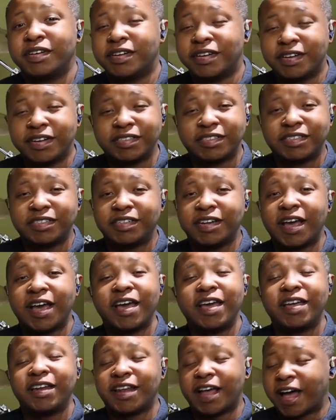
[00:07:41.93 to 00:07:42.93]
Listen,
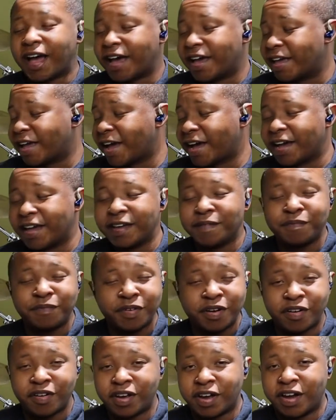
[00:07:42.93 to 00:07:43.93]
I am
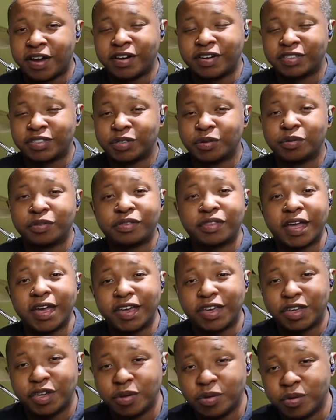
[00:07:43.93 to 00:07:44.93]
very honored. So thank
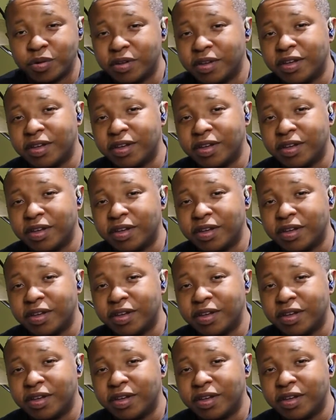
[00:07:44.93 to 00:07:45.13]
you